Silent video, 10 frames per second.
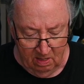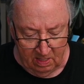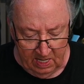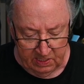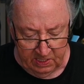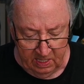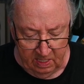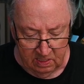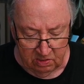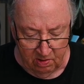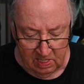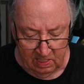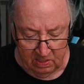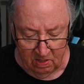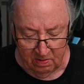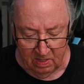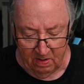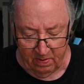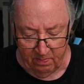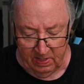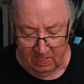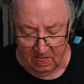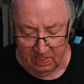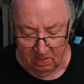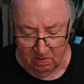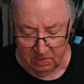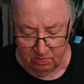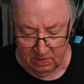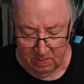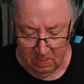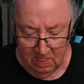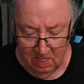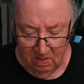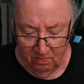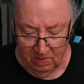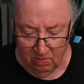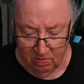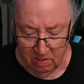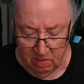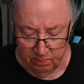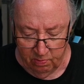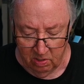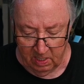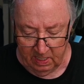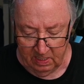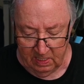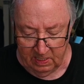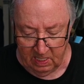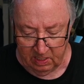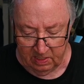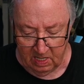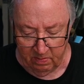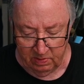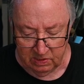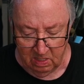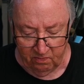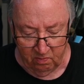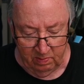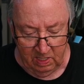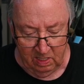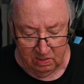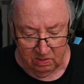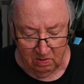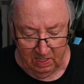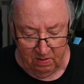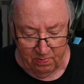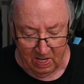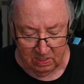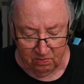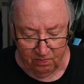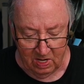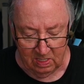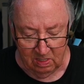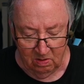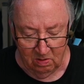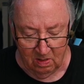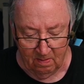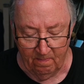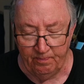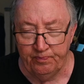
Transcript: as the heat is gradually turned up, I may not notice when the water is boiling and that the time has come for me to leap out to find a new home.